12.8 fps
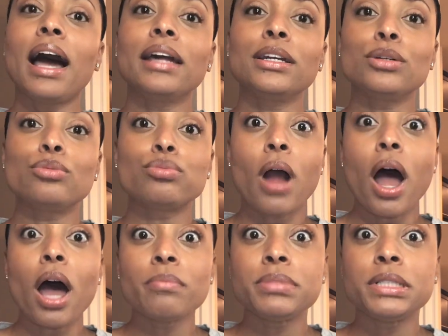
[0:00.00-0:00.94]
of
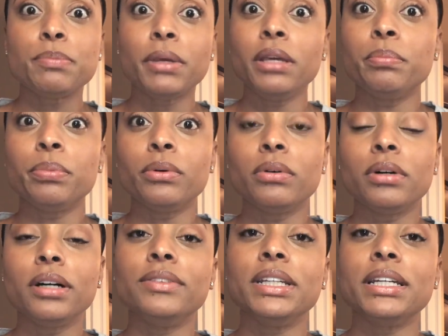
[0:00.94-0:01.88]
robs people
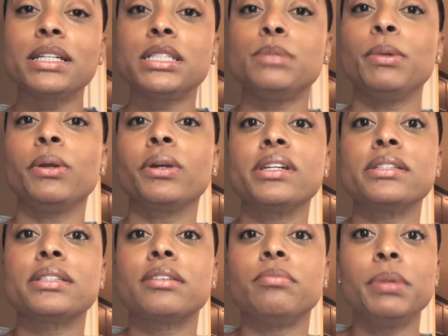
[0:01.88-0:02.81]
of the
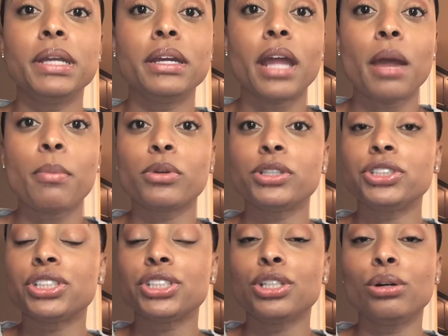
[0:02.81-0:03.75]
experience of being able to
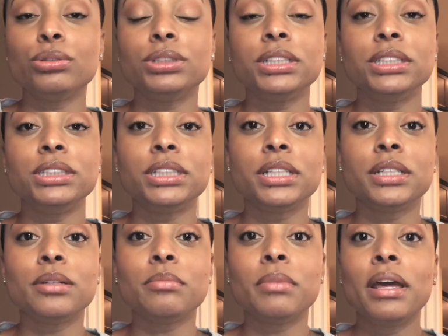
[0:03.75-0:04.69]
just go to the
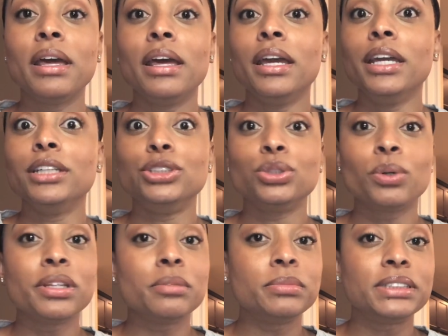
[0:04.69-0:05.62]
gym,
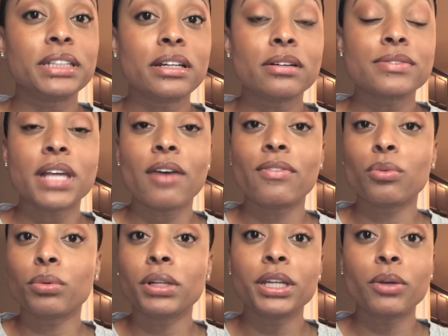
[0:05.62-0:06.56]
enjoy themselves, have a
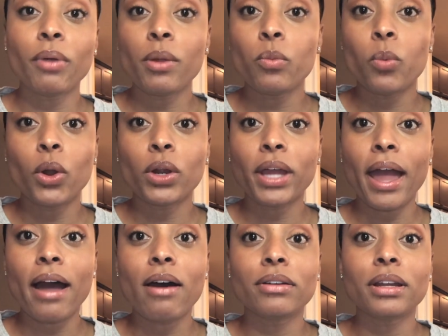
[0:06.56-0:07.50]
really great
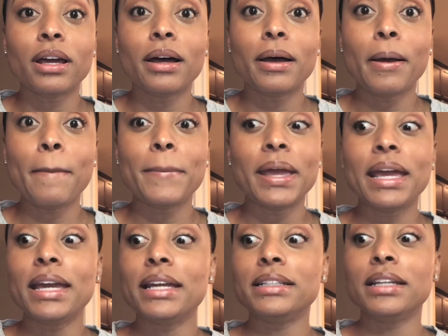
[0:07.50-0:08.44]
workout,
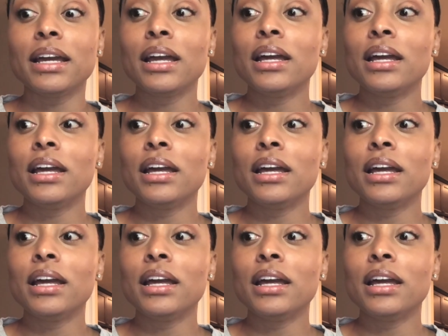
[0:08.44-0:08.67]
and